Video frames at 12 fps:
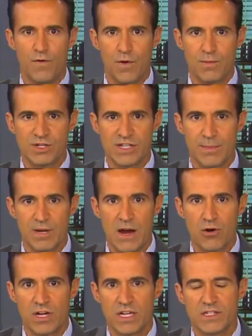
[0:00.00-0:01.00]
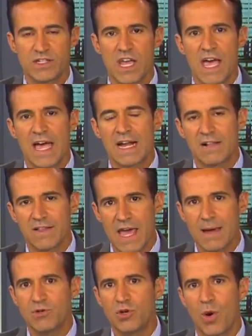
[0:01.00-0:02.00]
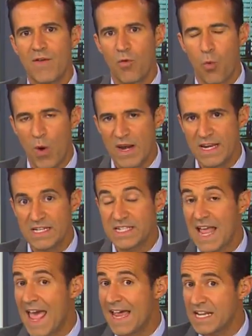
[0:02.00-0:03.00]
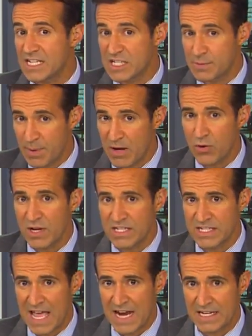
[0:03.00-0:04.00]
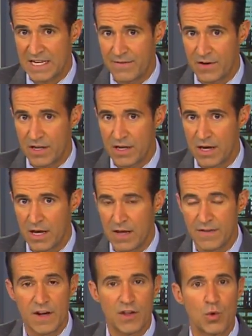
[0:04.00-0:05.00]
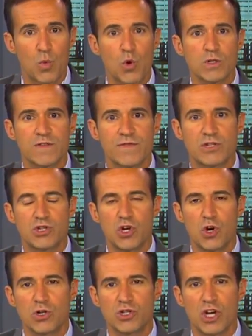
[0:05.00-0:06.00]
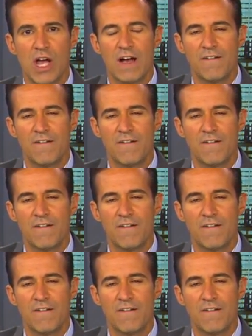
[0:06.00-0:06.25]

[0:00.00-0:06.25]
former seminarians claim to have witnessed and experienced activity that, in the words of the church,